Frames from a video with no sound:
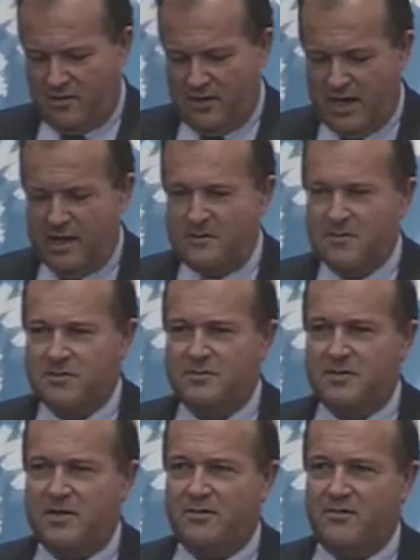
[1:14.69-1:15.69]
elements
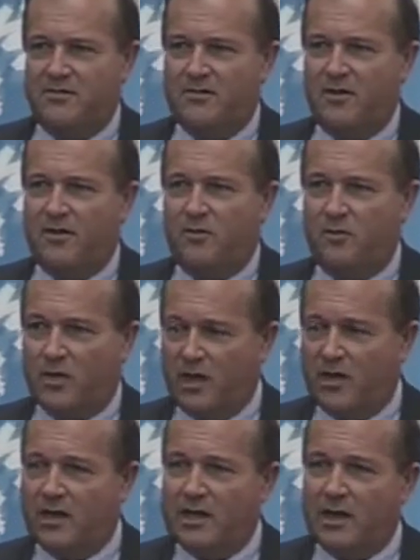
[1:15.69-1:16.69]
about
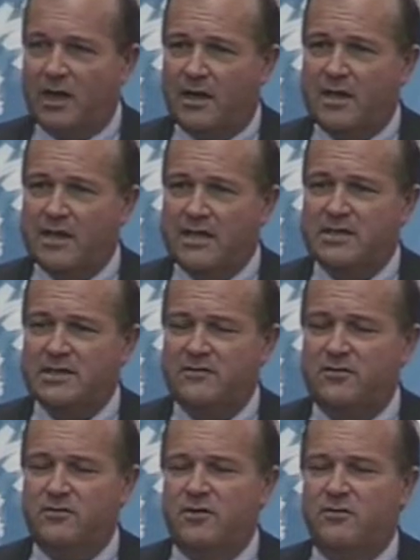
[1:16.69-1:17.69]
what is in
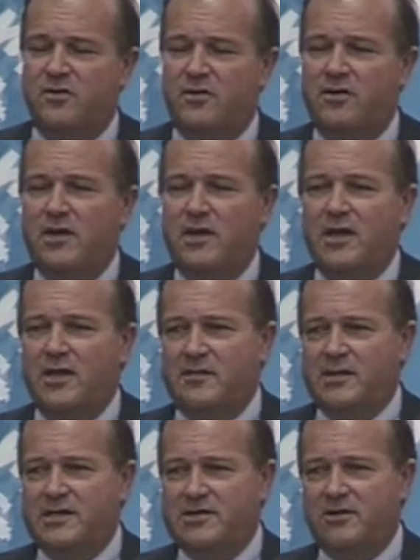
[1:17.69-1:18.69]
the report,
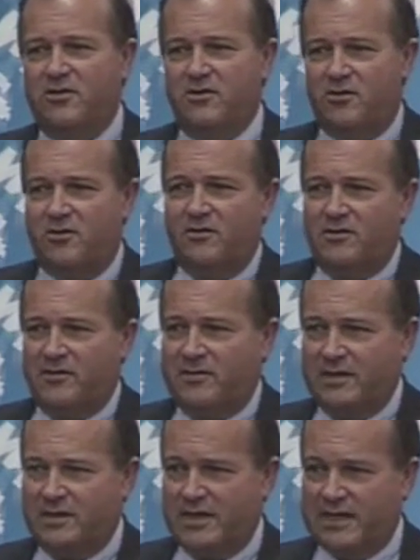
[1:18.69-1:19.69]
but it's not all of
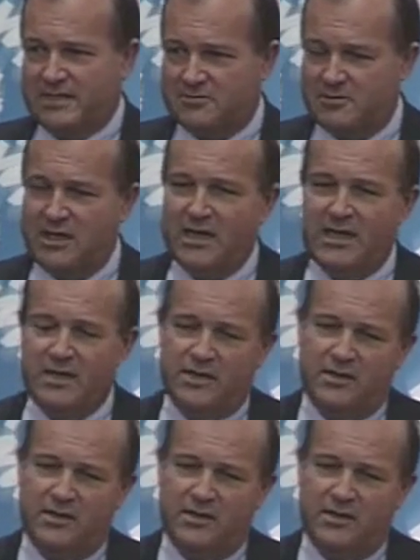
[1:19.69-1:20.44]
it. It's really